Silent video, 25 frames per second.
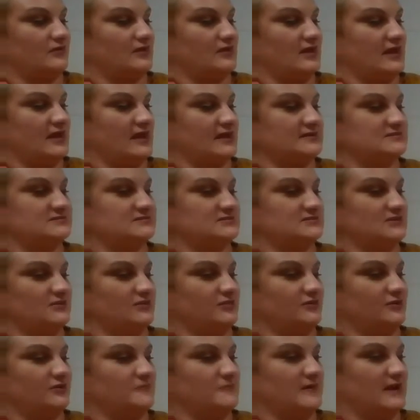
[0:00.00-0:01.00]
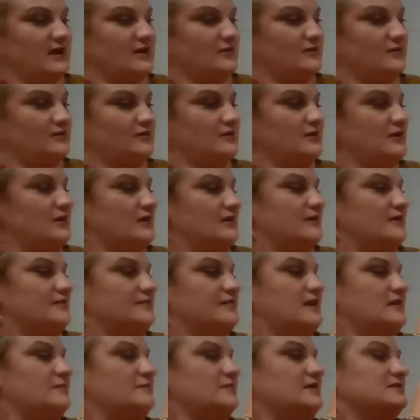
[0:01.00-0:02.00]
x to the third power,
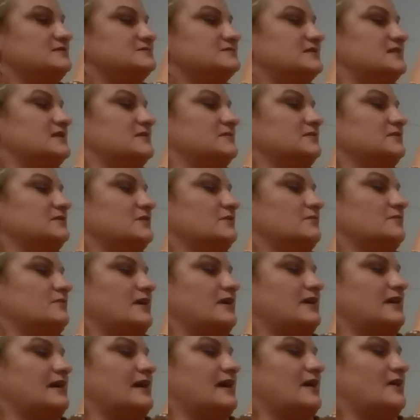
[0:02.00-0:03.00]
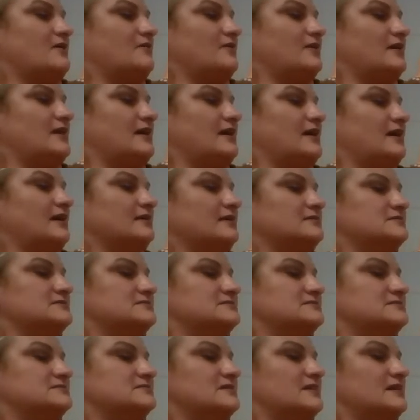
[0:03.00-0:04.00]
that means that I'm going to write out x
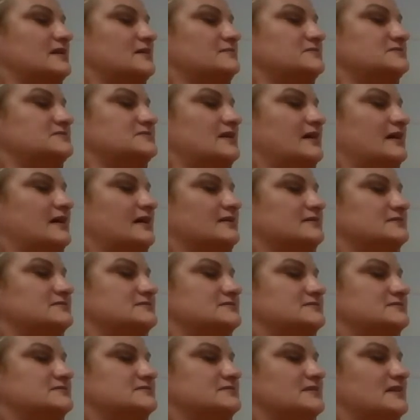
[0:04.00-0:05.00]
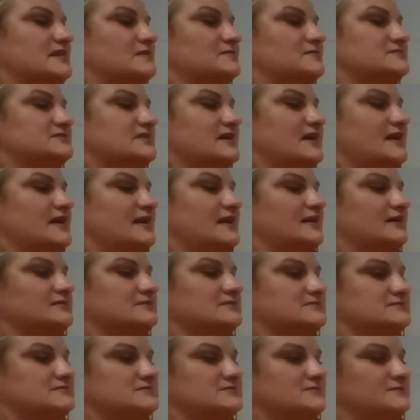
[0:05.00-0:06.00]
times x times x.
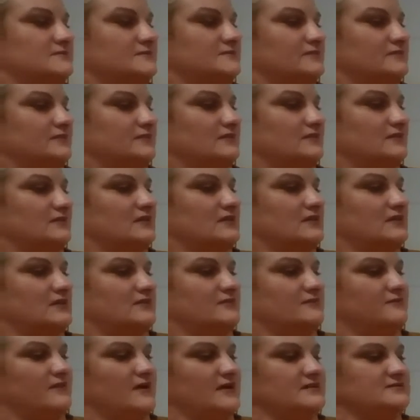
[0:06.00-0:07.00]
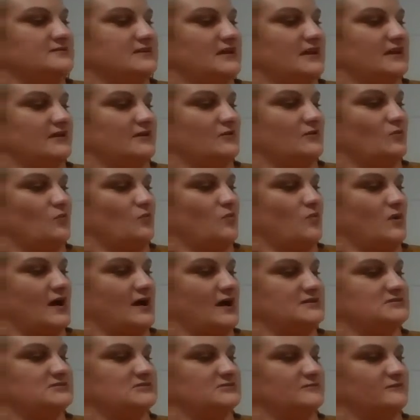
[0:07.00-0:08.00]
If I take y
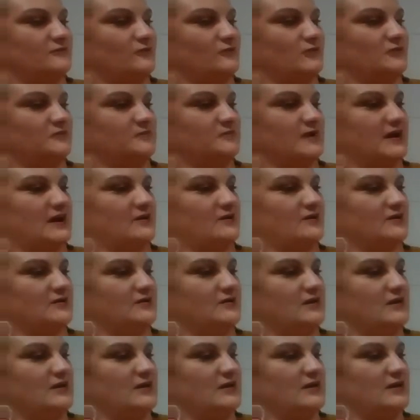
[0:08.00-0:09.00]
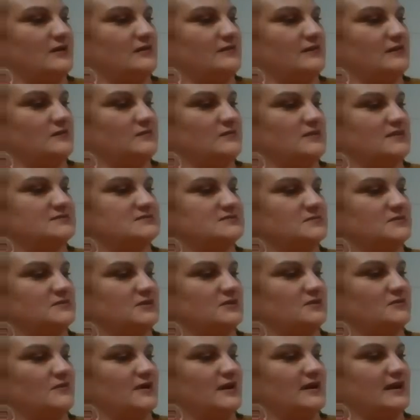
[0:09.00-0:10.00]
to the fourth power, that means I'm going
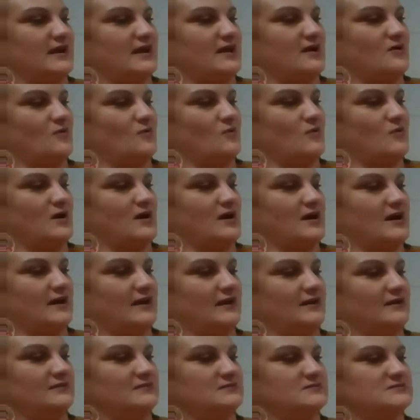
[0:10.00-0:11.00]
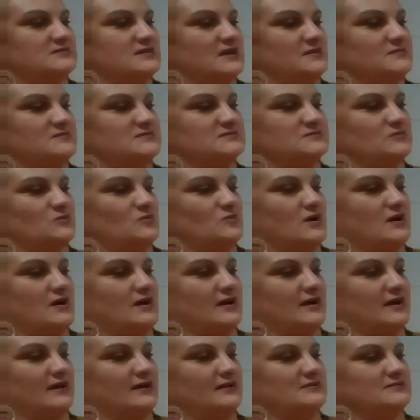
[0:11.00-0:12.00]
to write out y times
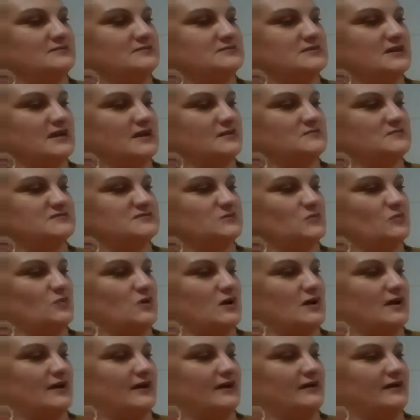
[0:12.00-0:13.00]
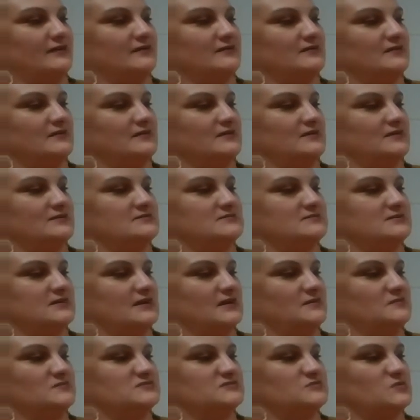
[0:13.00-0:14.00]
y times y
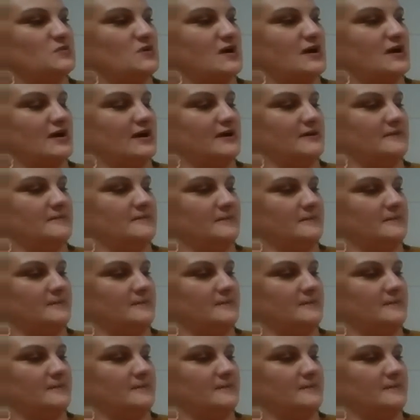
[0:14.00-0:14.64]
times y.